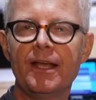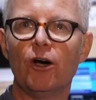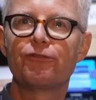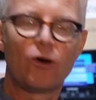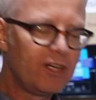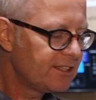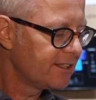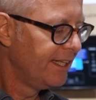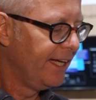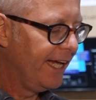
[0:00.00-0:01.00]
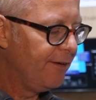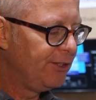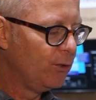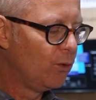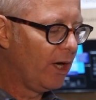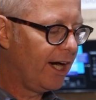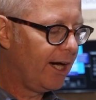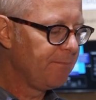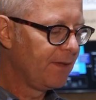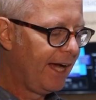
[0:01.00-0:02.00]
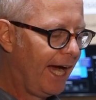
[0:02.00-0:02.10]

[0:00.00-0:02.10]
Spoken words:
Of course, if you are